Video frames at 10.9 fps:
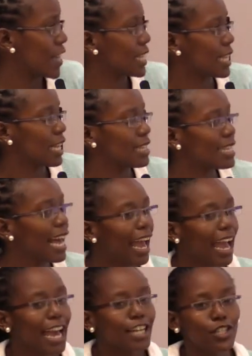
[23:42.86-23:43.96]
Visits.
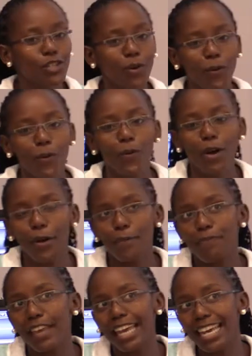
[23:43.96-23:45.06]
So
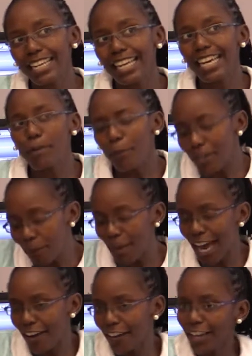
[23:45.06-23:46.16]
in
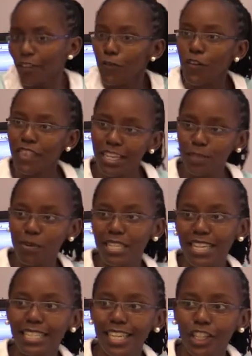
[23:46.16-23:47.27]
preparing for this
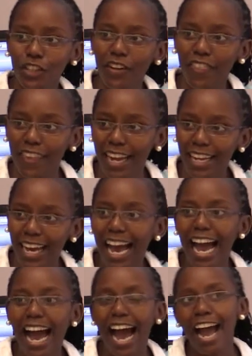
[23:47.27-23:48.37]
presentation then,
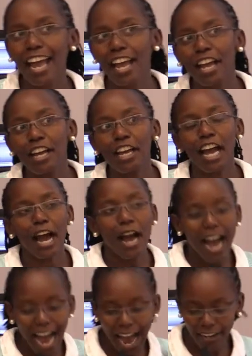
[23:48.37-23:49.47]
I
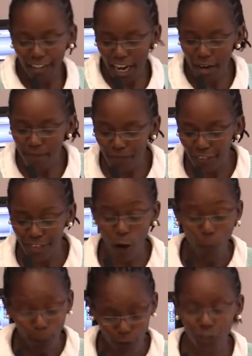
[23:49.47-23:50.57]
had the
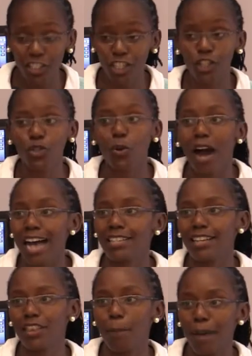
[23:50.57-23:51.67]
opportunity to
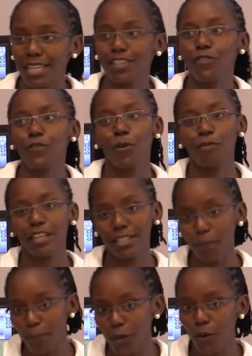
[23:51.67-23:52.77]
ask the person from the
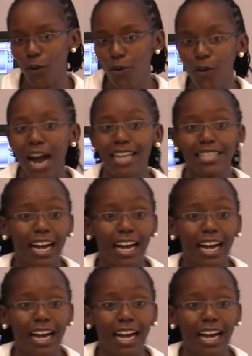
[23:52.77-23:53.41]
DPO who has